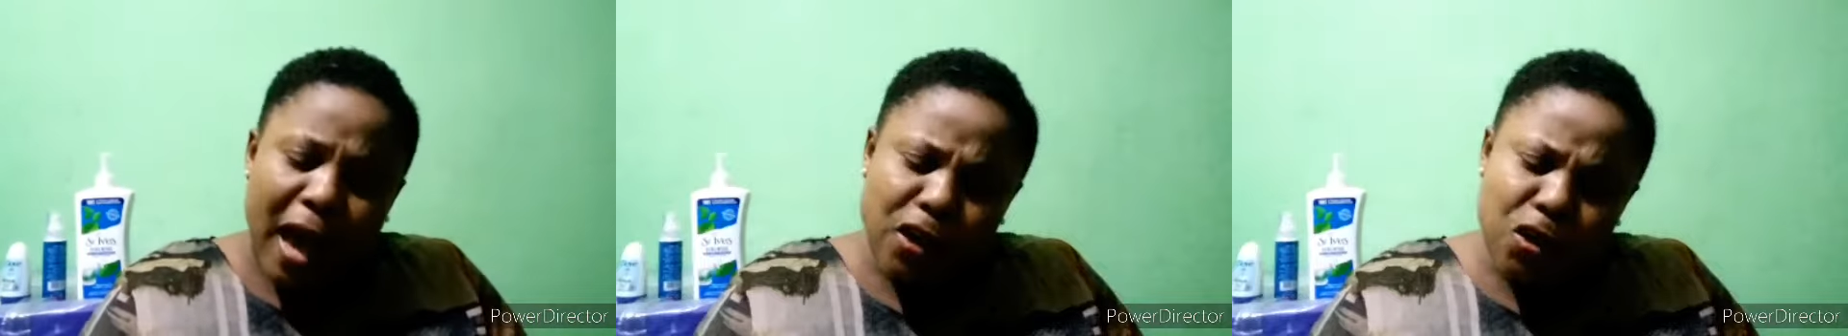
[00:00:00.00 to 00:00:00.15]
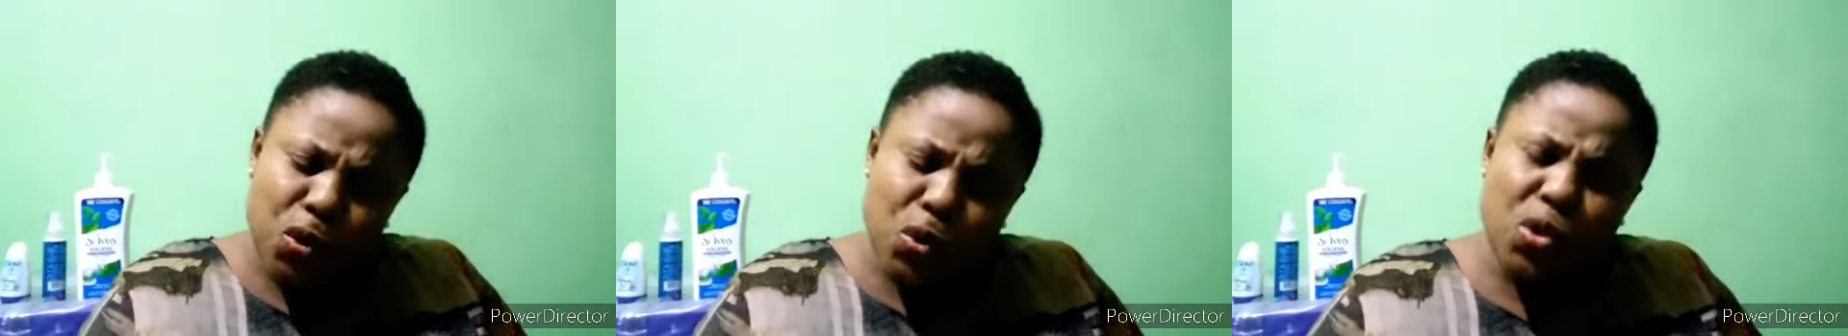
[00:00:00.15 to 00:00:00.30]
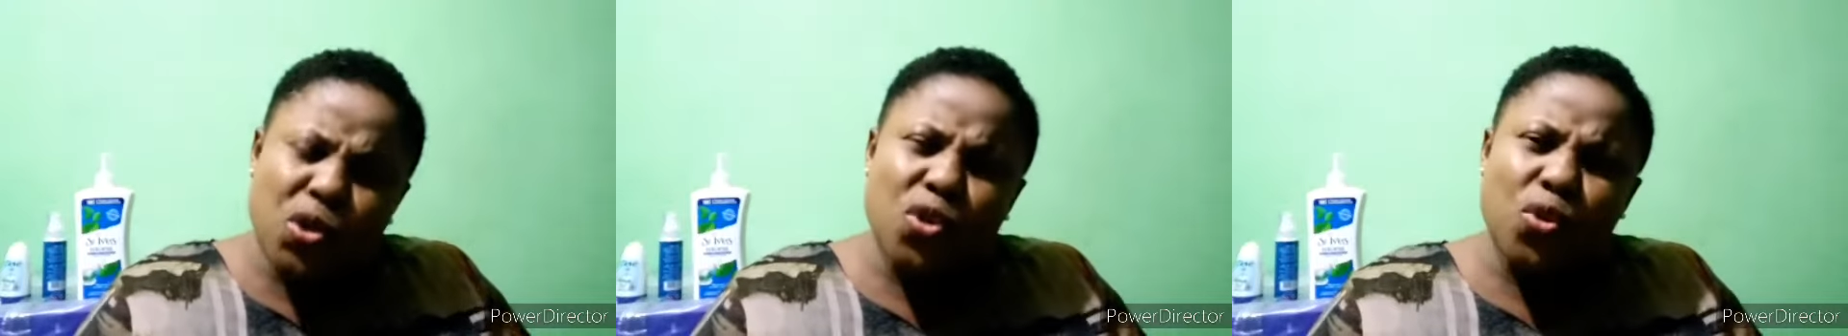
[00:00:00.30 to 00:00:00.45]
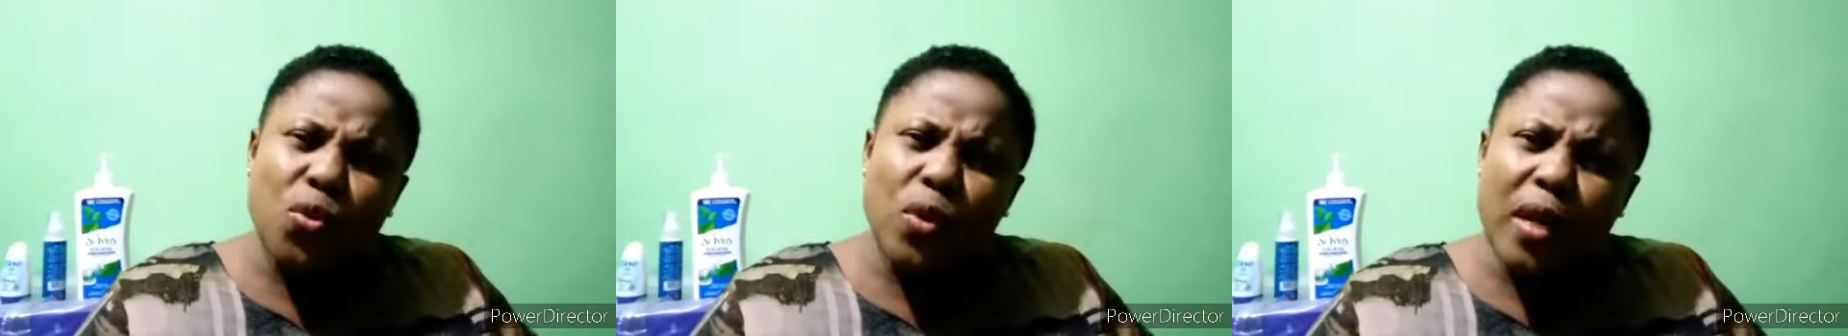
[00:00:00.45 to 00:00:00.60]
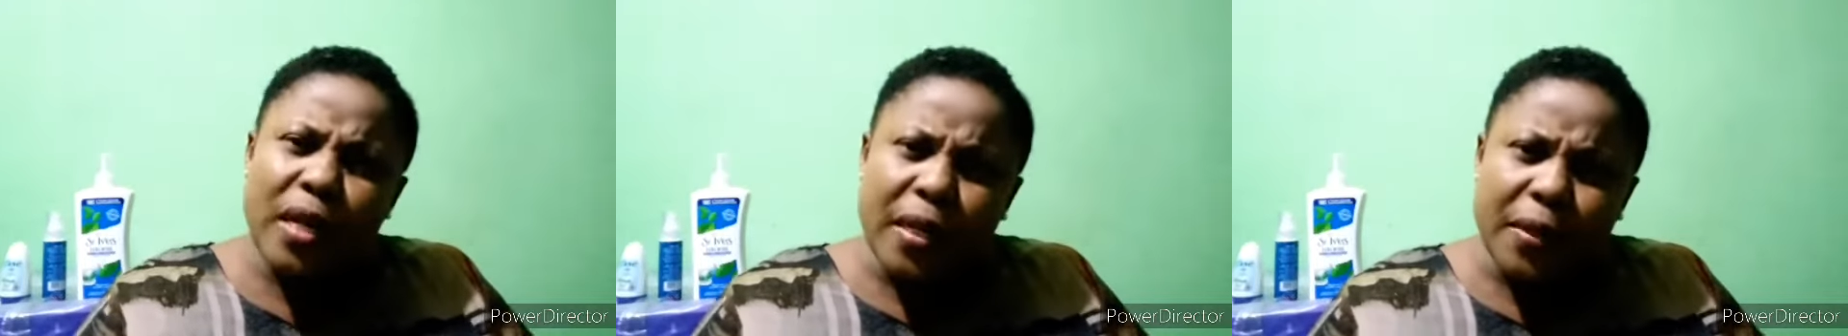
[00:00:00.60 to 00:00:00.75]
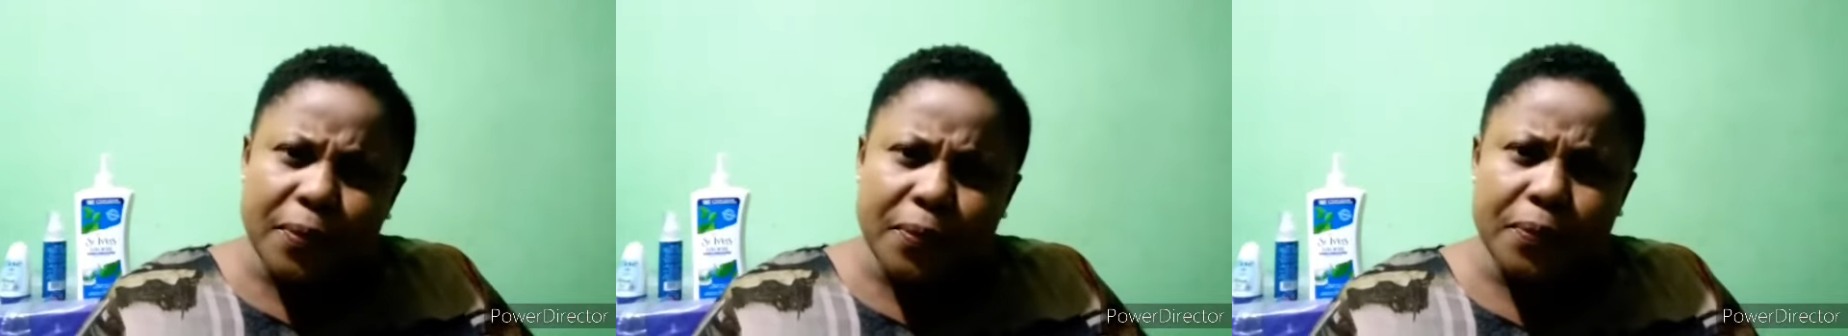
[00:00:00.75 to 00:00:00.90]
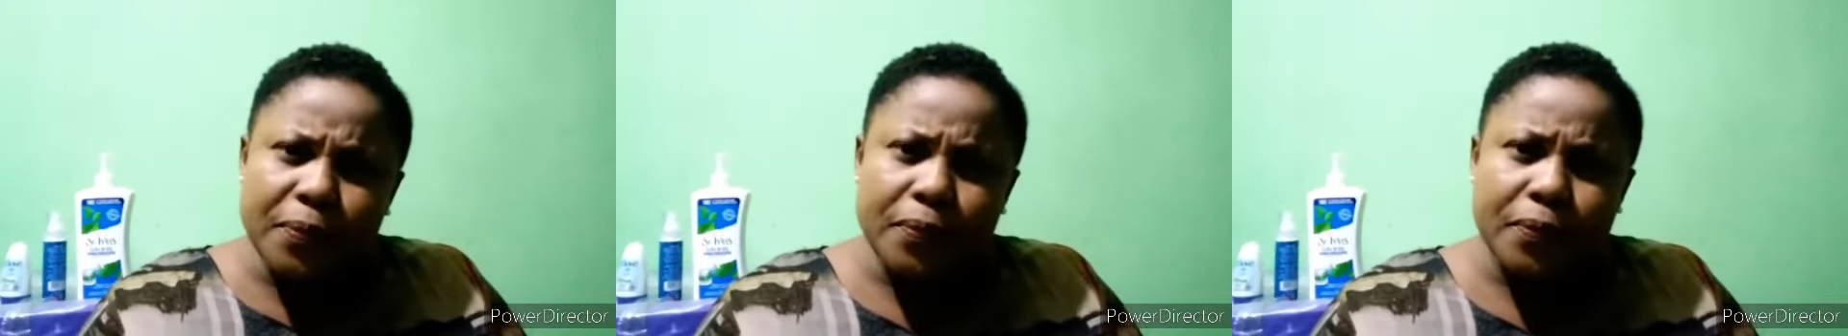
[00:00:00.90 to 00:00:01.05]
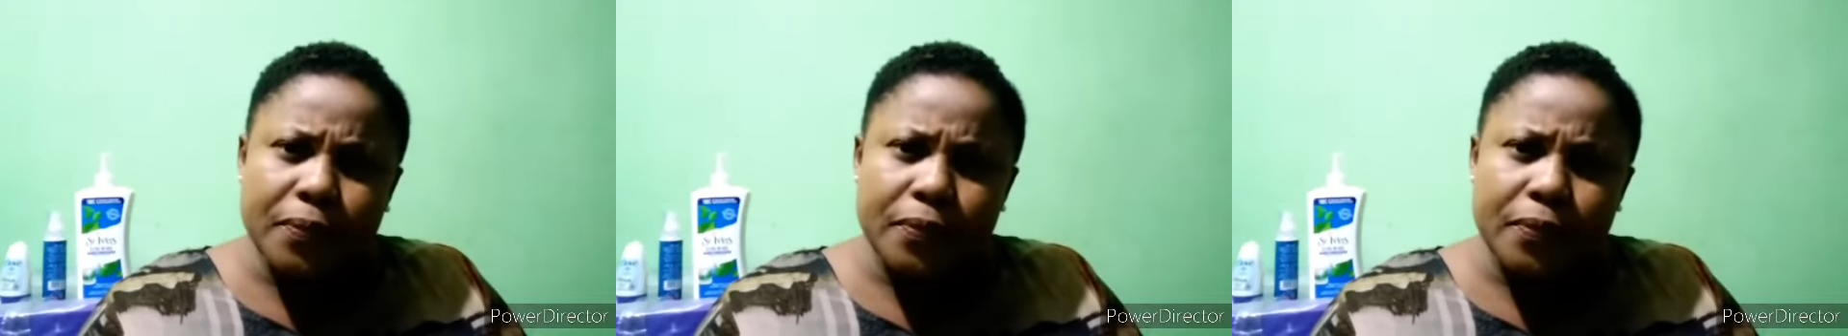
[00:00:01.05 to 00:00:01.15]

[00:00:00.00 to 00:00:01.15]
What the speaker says: are you training?